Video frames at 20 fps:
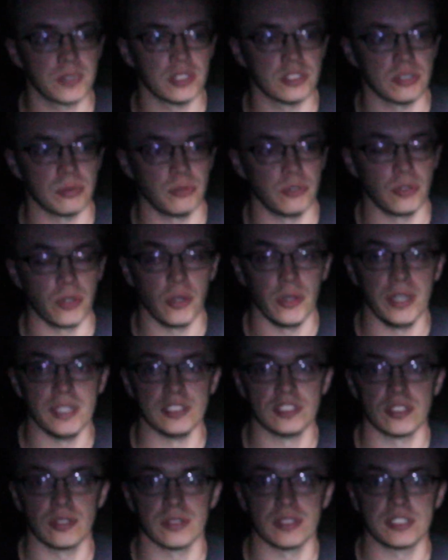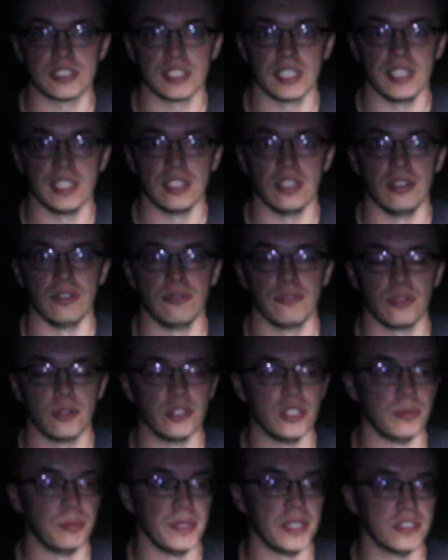So I'm going to go ahead and start a set of
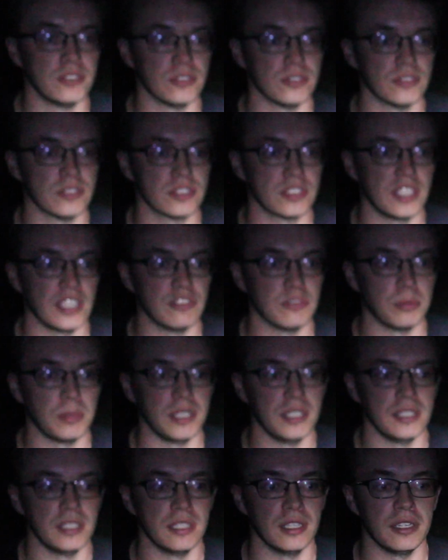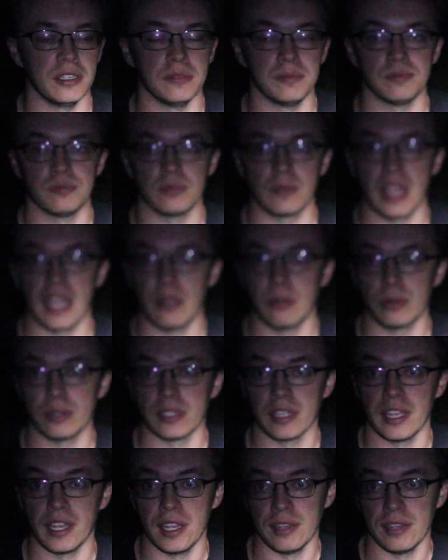thirty pictures, giving me an hour and a